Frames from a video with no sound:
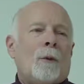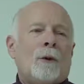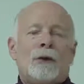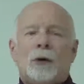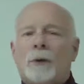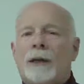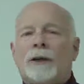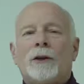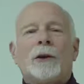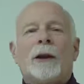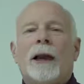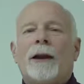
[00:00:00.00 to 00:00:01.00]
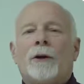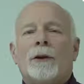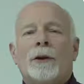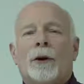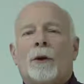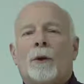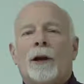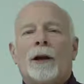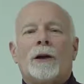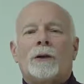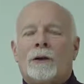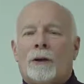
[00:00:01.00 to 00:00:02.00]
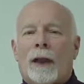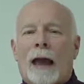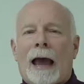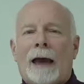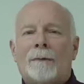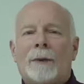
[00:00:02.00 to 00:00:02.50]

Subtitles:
what you'll be doing later in your career, in your life.